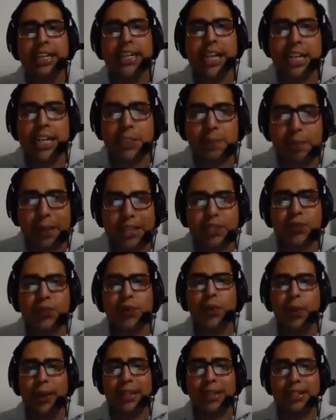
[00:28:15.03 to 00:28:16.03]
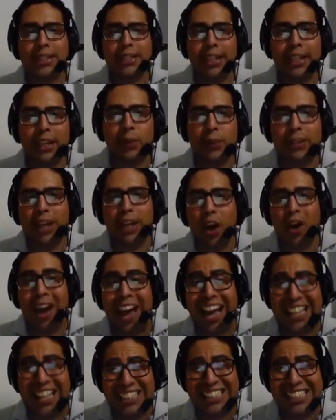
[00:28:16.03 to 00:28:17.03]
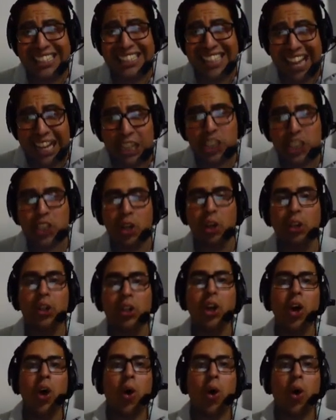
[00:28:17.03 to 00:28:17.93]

It speaks fluently without hesitation